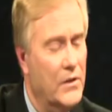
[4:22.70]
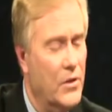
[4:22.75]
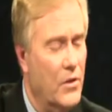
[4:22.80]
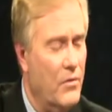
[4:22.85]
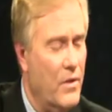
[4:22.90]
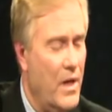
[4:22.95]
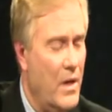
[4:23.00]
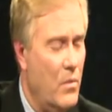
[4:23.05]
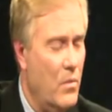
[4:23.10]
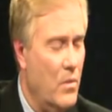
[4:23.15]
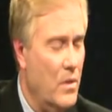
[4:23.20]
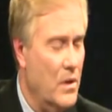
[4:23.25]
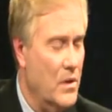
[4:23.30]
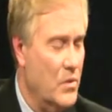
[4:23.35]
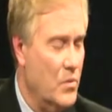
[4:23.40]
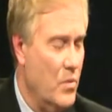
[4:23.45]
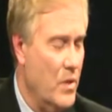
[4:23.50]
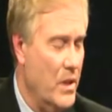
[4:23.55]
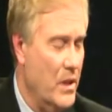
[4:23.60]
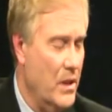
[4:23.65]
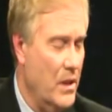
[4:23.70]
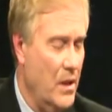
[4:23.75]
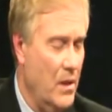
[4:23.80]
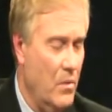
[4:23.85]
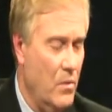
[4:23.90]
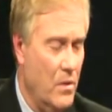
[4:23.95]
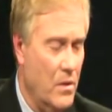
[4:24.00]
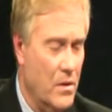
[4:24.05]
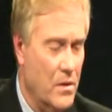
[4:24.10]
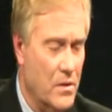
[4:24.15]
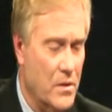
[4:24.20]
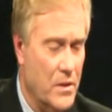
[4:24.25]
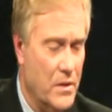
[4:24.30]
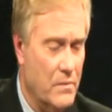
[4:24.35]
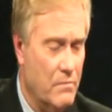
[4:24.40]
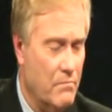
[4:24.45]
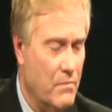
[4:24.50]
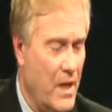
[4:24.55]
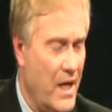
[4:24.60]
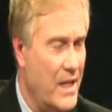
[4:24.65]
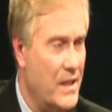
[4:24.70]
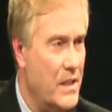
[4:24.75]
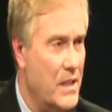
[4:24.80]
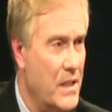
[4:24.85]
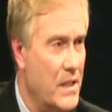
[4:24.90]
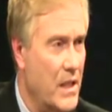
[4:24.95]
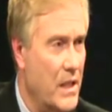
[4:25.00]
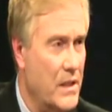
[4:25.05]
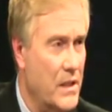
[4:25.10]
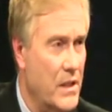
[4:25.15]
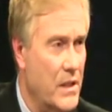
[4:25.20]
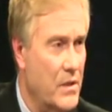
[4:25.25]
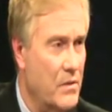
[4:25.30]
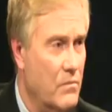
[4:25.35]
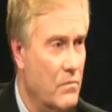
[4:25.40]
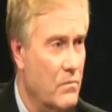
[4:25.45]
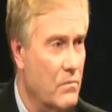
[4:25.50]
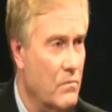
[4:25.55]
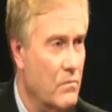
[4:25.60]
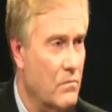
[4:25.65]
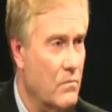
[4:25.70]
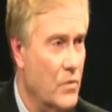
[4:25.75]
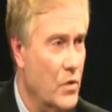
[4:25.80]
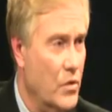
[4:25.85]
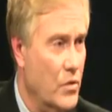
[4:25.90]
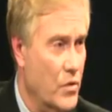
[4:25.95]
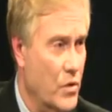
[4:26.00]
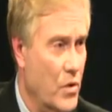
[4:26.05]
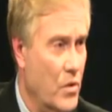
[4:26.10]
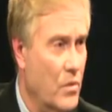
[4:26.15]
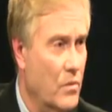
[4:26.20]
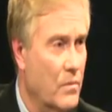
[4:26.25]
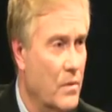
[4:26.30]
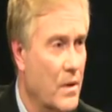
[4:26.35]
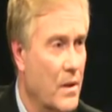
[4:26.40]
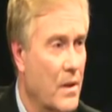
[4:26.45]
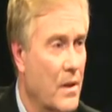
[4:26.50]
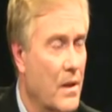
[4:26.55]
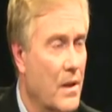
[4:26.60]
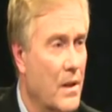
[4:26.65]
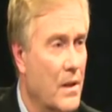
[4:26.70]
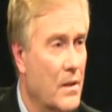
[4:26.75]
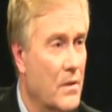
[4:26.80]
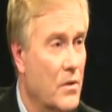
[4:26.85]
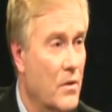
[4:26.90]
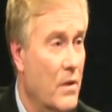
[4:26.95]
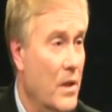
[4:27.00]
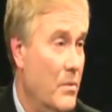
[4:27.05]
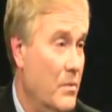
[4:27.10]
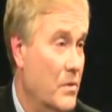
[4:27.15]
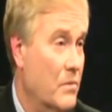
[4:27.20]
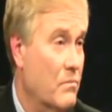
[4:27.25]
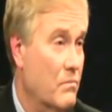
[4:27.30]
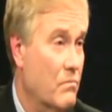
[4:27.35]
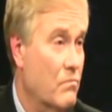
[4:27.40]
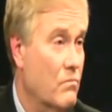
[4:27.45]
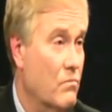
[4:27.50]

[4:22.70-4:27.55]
so that was when he was 18, 19 mm-hmm, years mm-hmm, old. Mm-hmm. This so was that was around